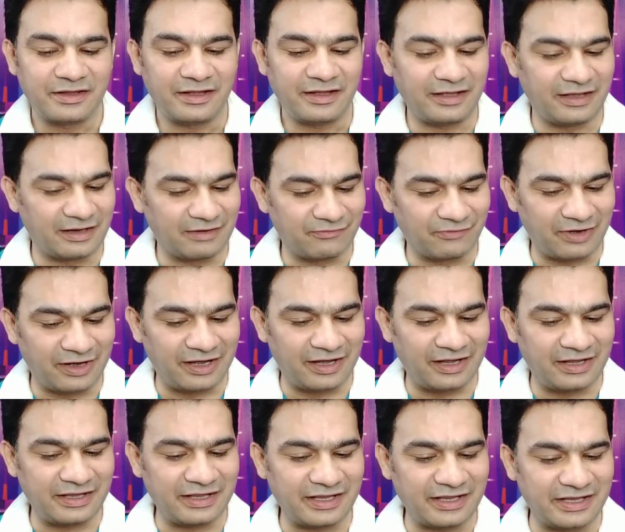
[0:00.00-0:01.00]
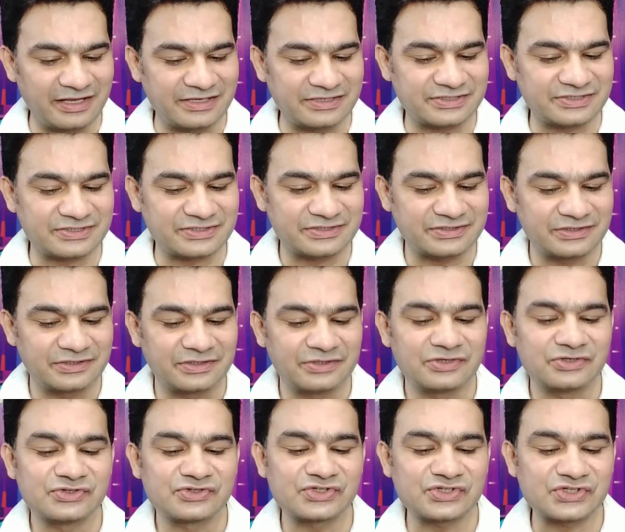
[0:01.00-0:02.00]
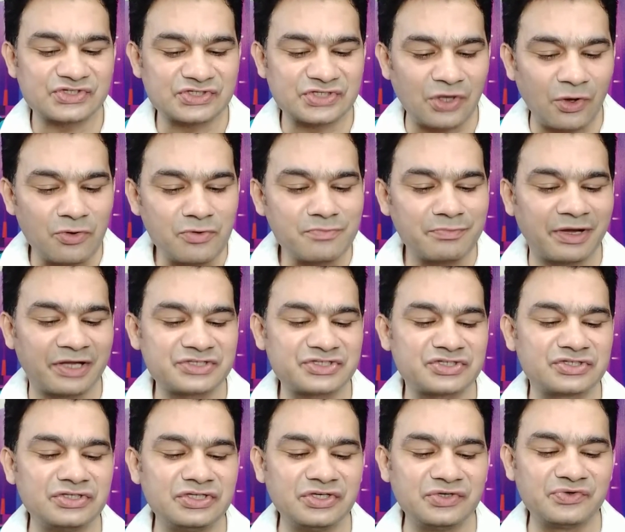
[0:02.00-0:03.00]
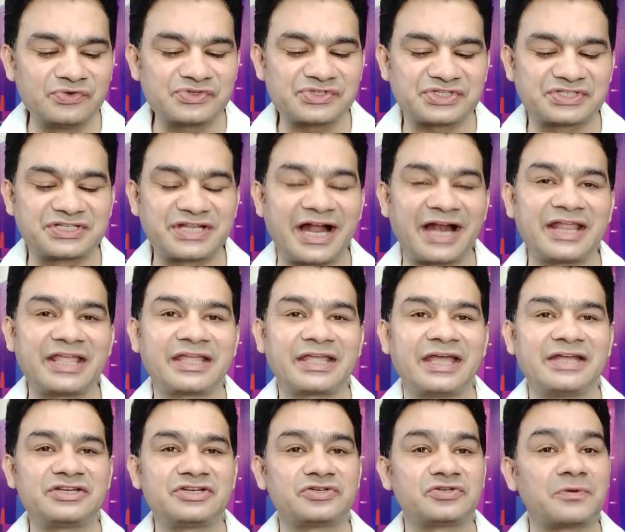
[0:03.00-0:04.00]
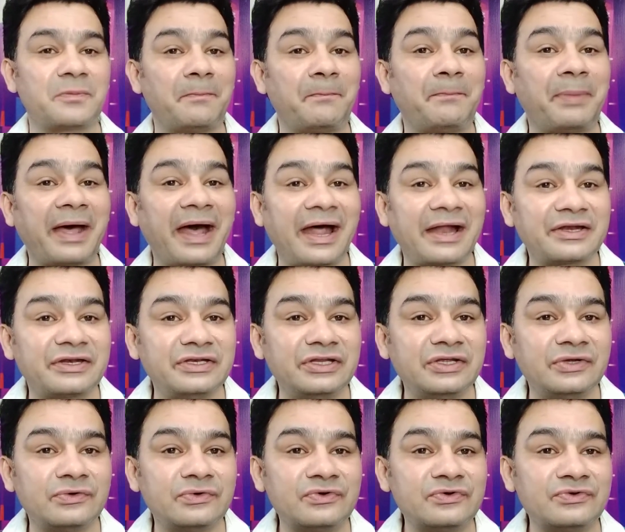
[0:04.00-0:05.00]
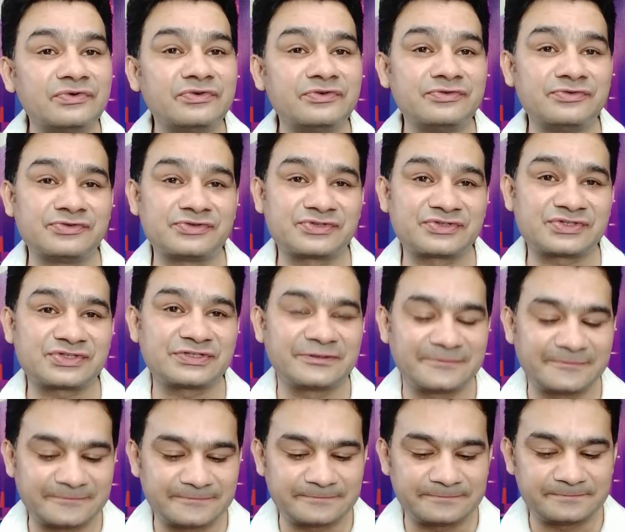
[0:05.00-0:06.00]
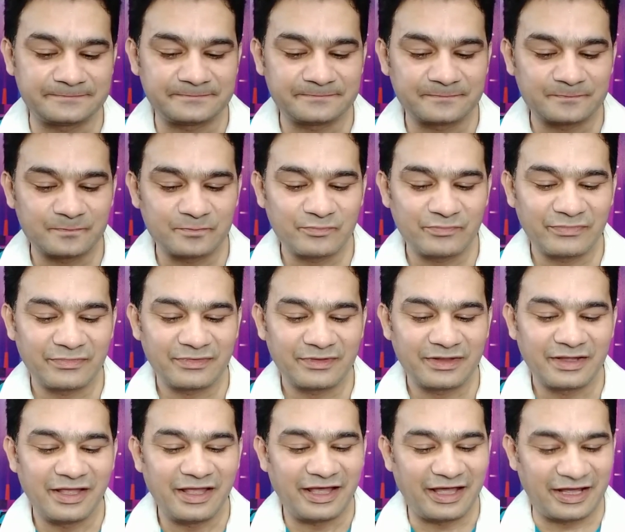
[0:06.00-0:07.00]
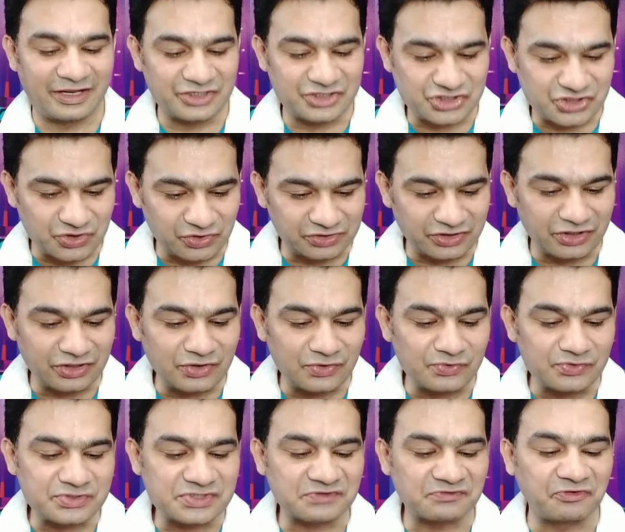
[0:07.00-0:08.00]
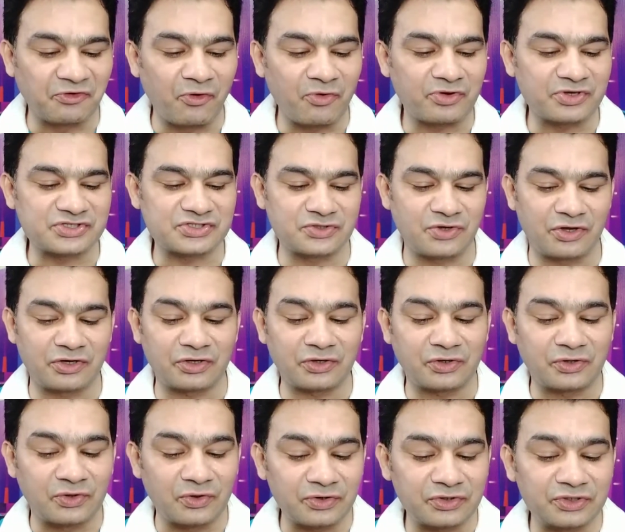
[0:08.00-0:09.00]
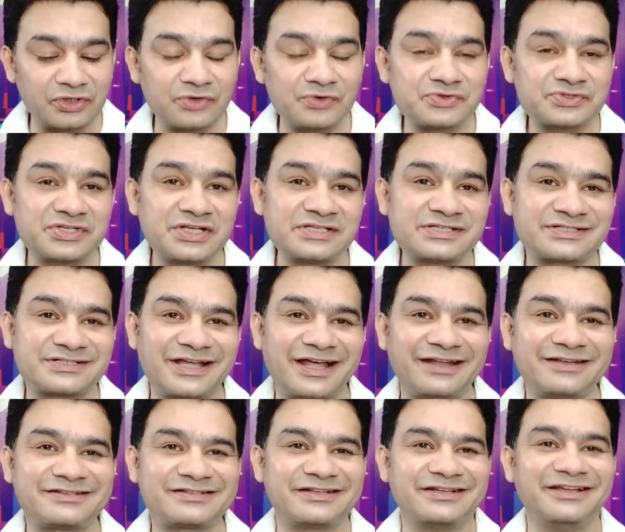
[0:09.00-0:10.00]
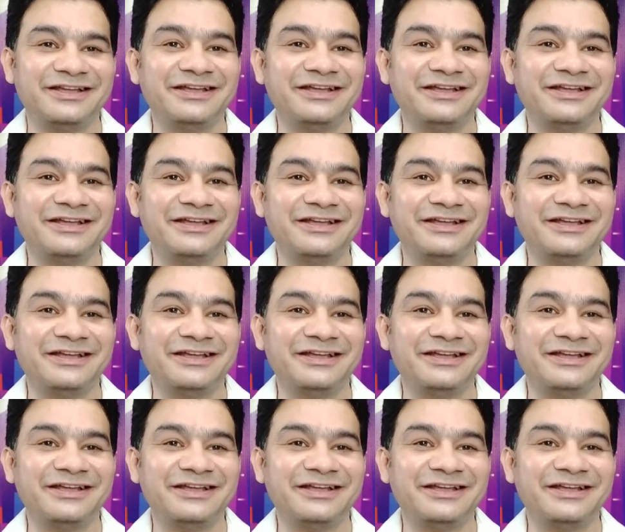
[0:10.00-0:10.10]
And why is so much news dedicated to bad news? And should the news focus on good news instead?